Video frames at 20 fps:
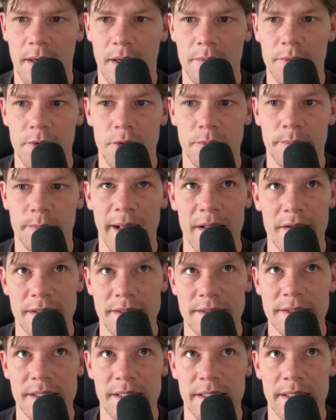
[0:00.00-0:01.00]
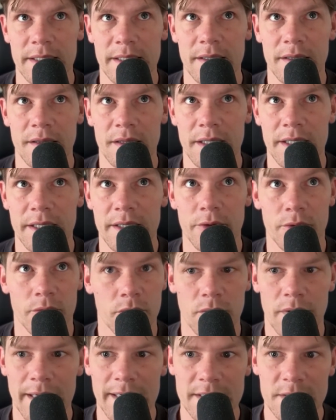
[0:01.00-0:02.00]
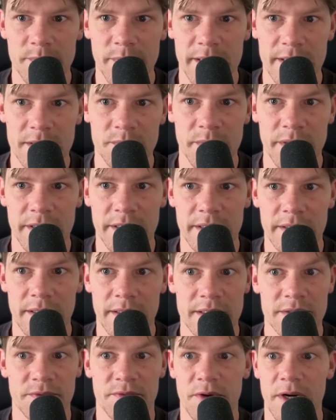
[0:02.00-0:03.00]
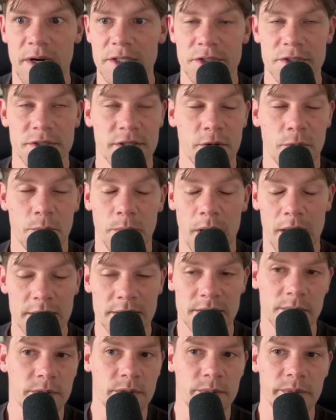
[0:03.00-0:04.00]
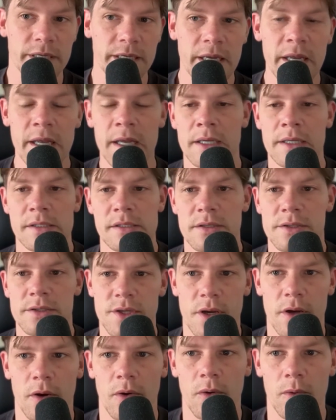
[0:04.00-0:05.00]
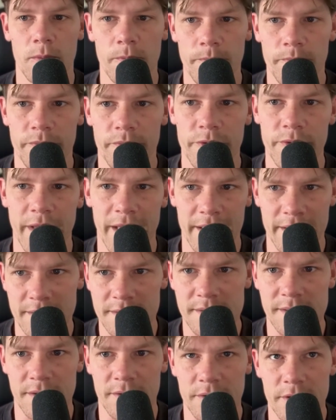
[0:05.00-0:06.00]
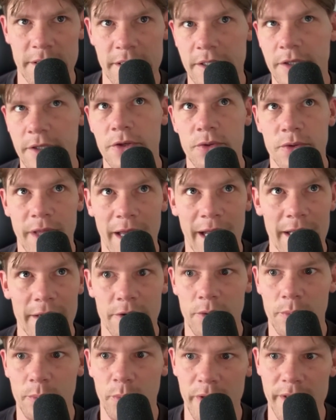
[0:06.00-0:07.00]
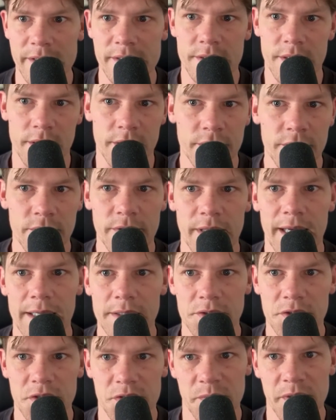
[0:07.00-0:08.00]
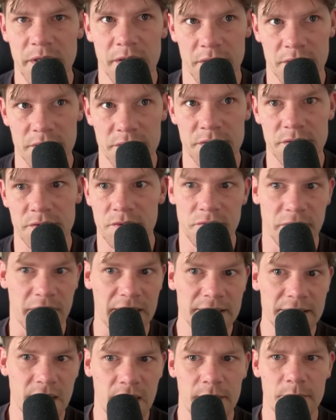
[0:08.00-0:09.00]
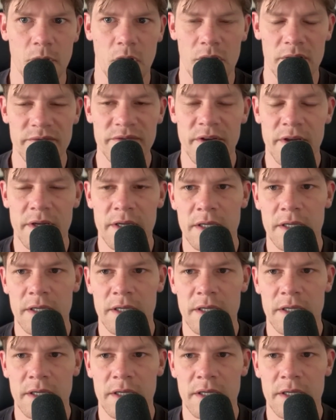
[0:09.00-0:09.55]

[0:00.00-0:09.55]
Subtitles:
You're balancing the neural aspects being as fresh as they'll possibly be. So you can't necessarily cue that. Your brain is going to do that just because you've had time off.